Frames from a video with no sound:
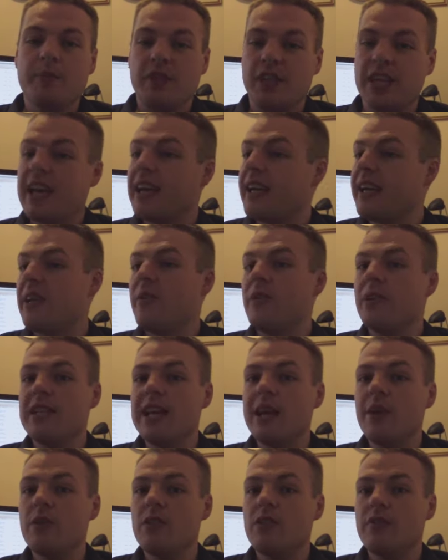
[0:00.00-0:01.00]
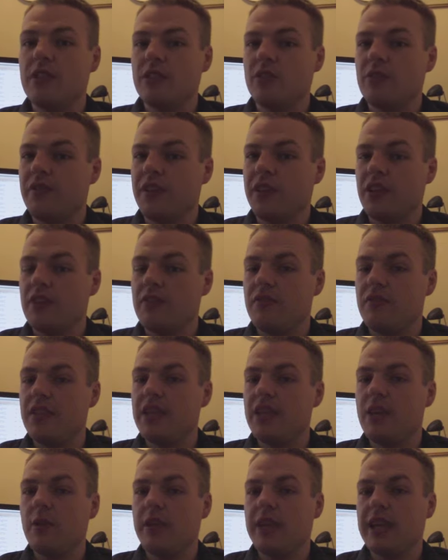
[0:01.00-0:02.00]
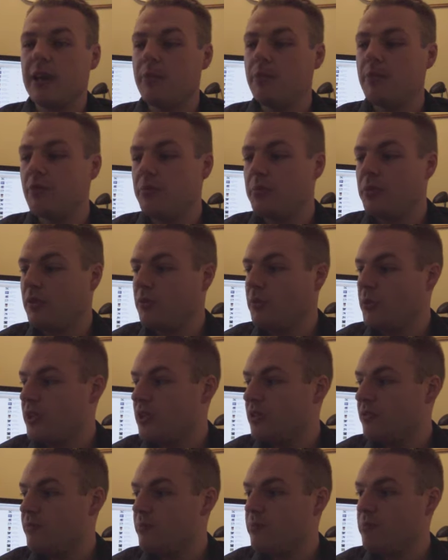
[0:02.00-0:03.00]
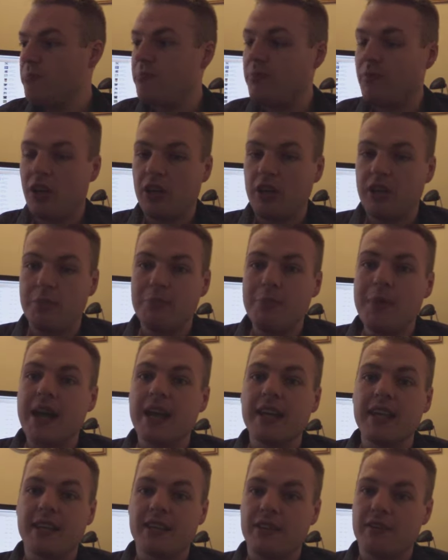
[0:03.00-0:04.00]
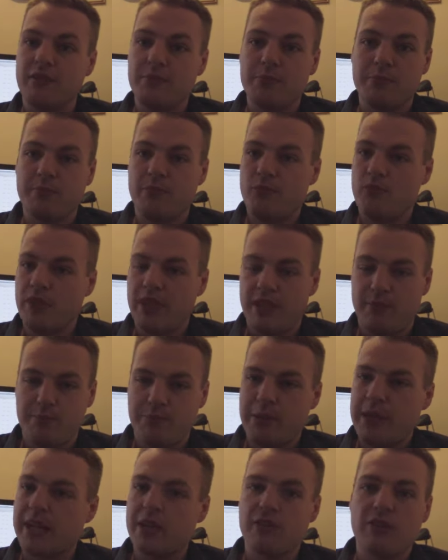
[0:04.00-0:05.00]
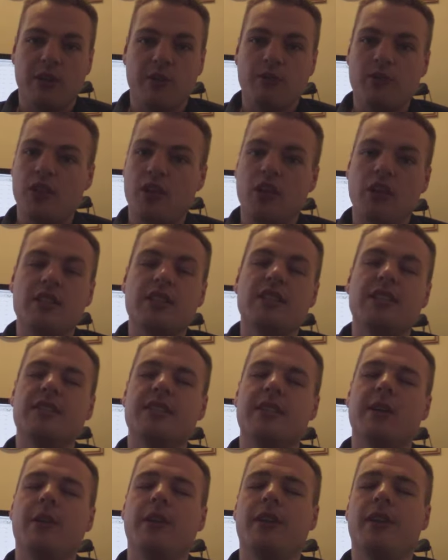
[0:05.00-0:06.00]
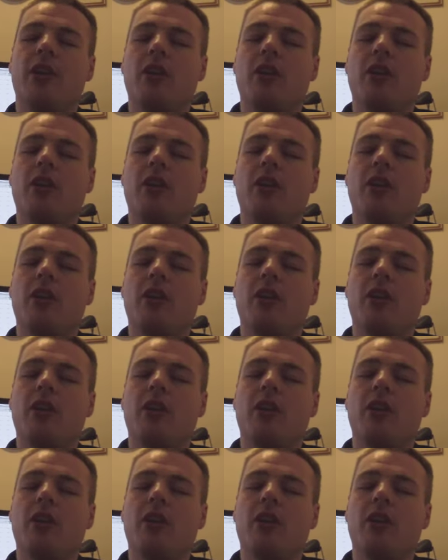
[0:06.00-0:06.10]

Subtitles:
Can't hear it now, I don't think on the video camera, but when you on a mic, background noise, it sounded